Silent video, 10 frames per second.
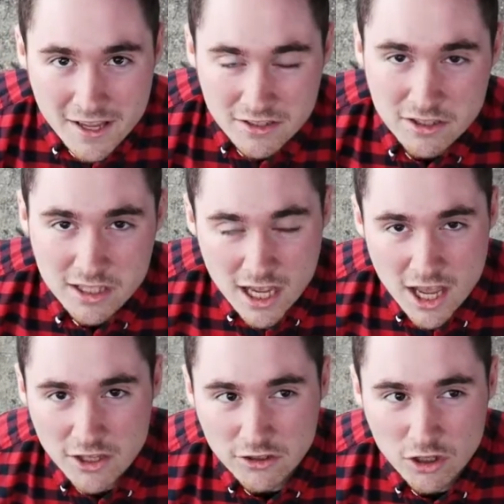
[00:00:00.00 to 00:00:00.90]
It's like,
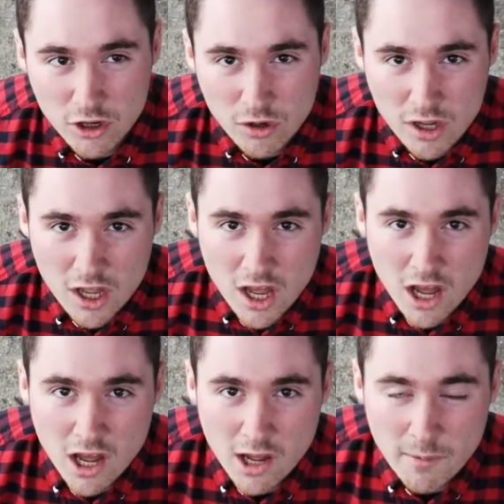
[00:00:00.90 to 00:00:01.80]
yeah, so
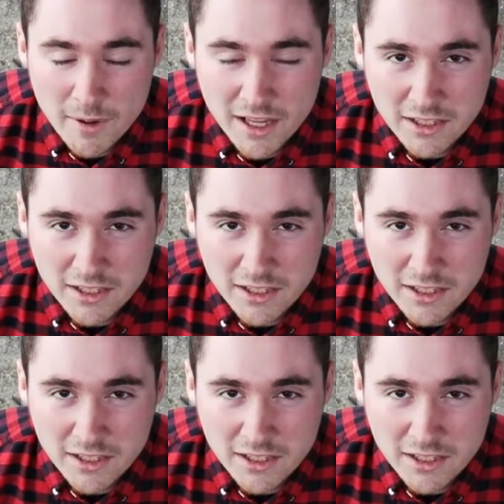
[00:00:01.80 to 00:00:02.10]
I